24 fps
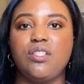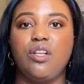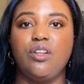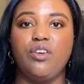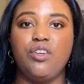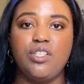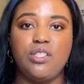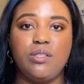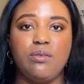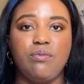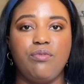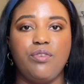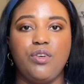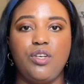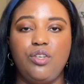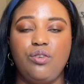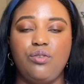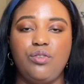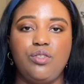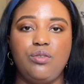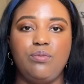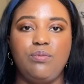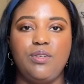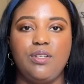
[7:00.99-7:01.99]
learn some free
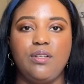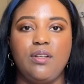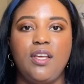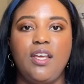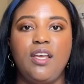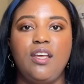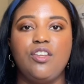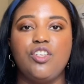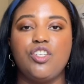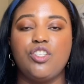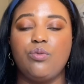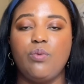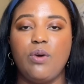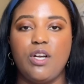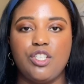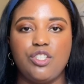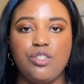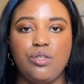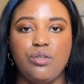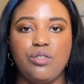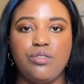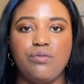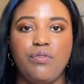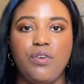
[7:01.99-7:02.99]
YouTube. Just watch
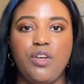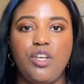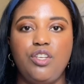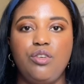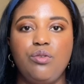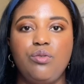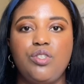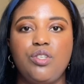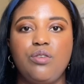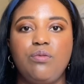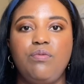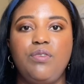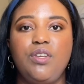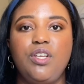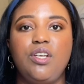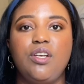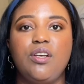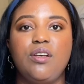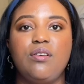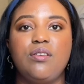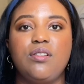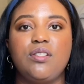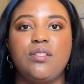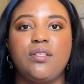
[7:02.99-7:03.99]
those free YouTube
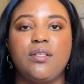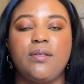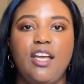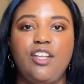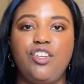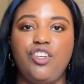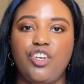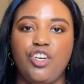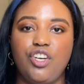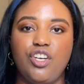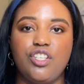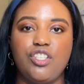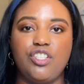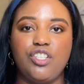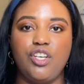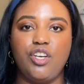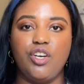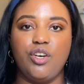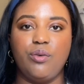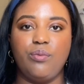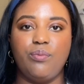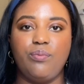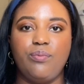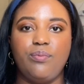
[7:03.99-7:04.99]
videos and you're good to
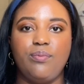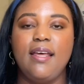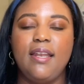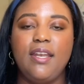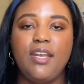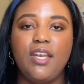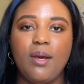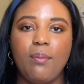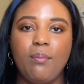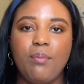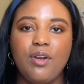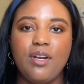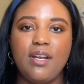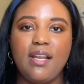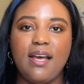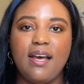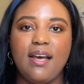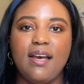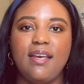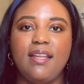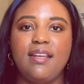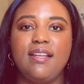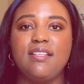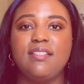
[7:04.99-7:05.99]
go. Number
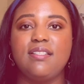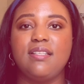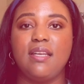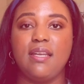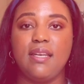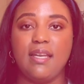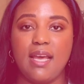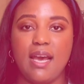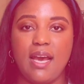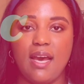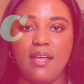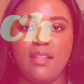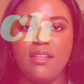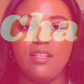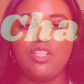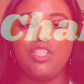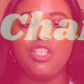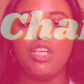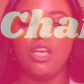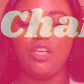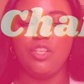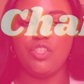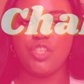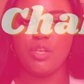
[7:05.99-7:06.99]
nine is to not
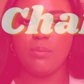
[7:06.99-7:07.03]
change